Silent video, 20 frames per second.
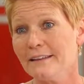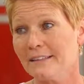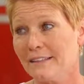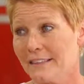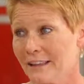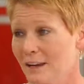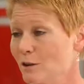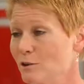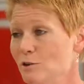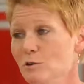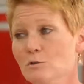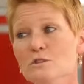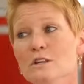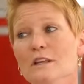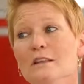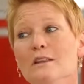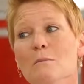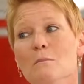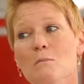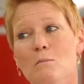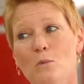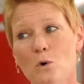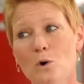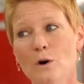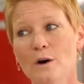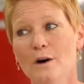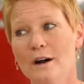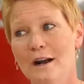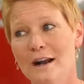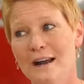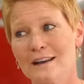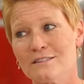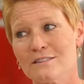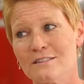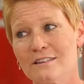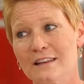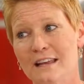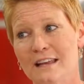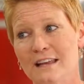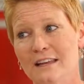they are using them more
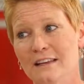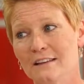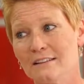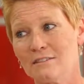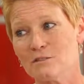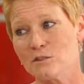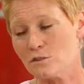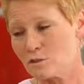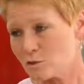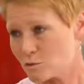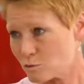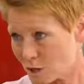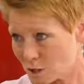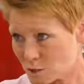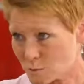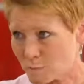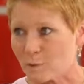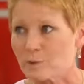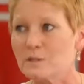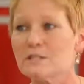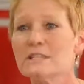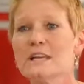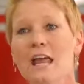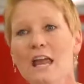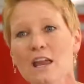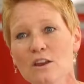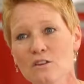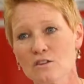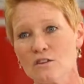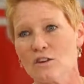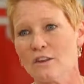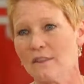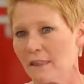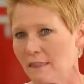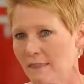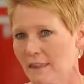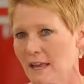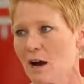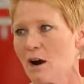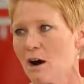as a just transportation
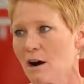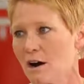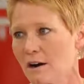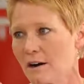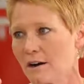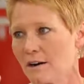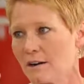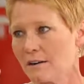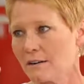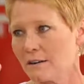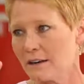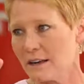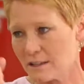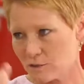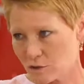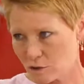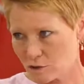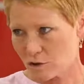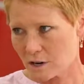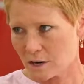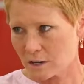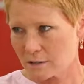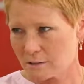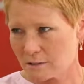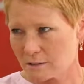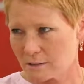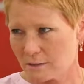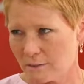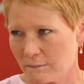than they are as trucks.